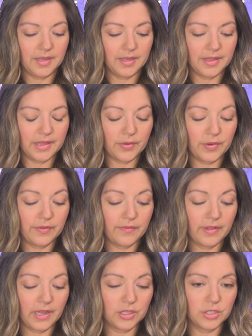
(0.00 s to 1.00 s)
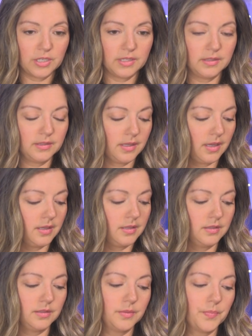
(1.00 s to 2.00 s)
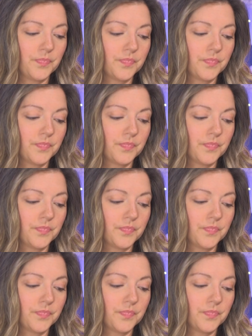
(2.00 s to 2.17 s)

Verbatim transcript: And the reflection says,